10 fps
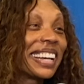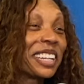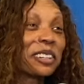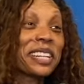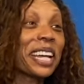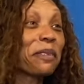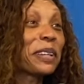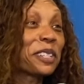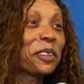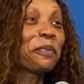You're taking
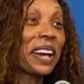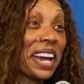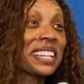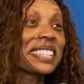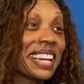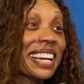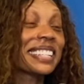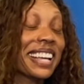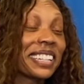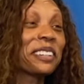me too fast.
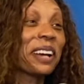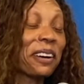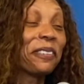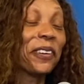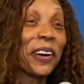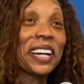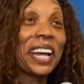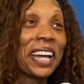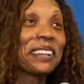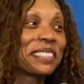Yes, I do have four
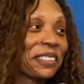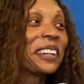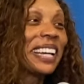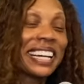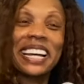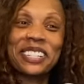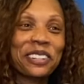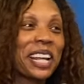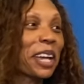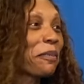games. Yes, you're
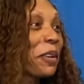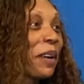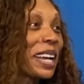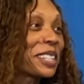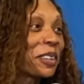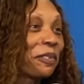taking me way too